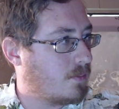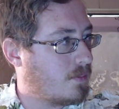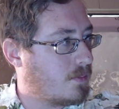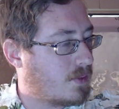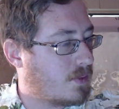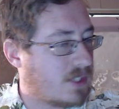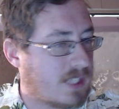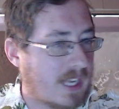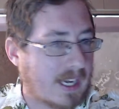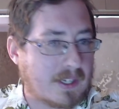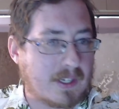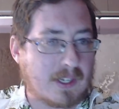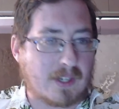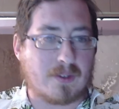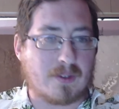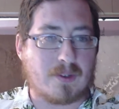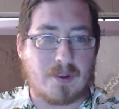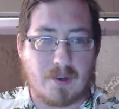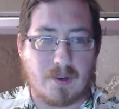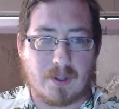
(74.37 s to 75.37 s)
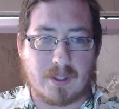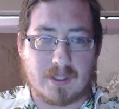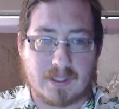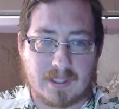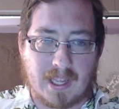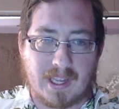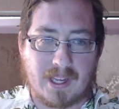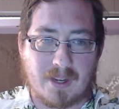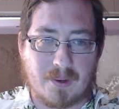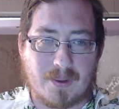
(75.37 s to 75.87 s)
technical
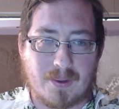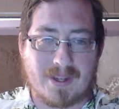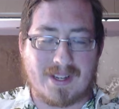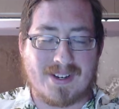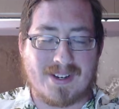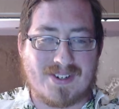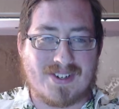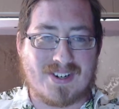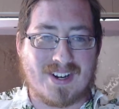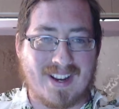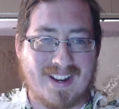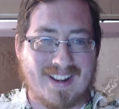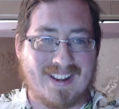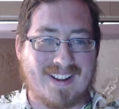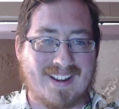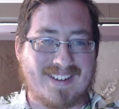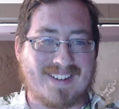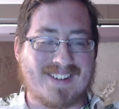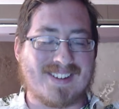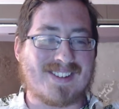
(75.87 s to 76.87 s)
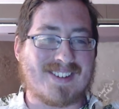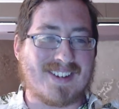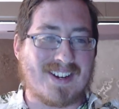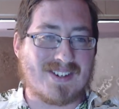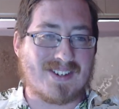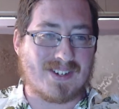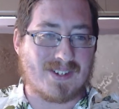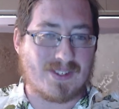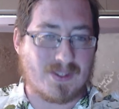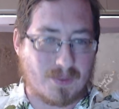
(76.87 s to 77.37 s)
language and
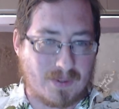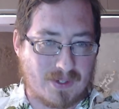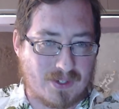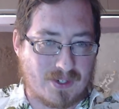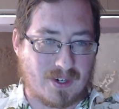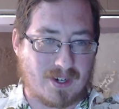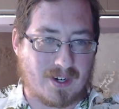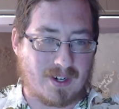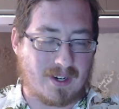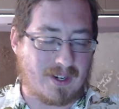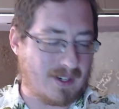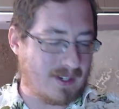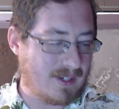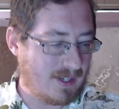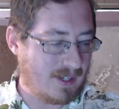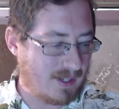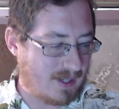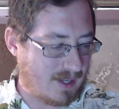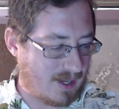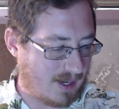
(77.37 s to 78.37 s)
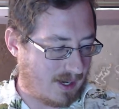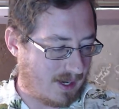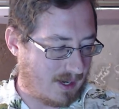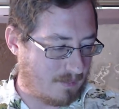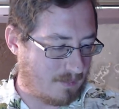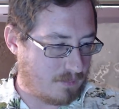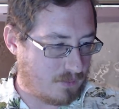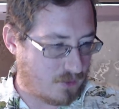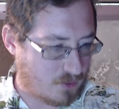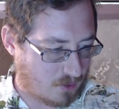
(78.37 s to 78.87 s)
discussions which are
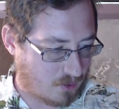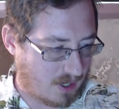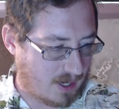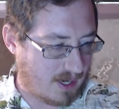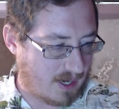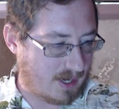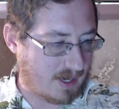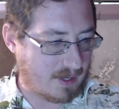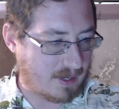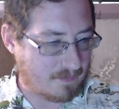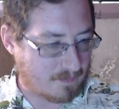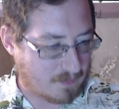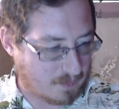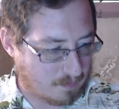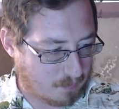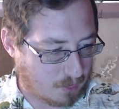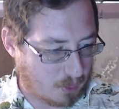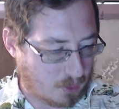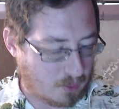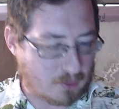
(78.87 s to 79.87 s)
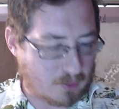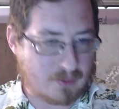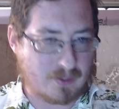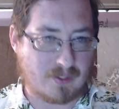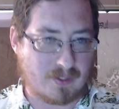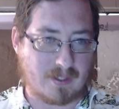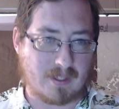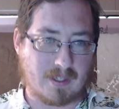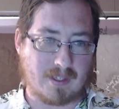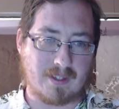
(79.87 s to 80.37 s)
dry and verbose
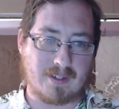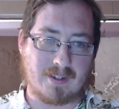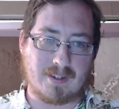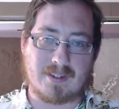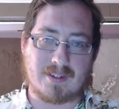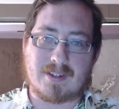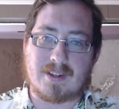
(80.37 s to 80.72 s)
and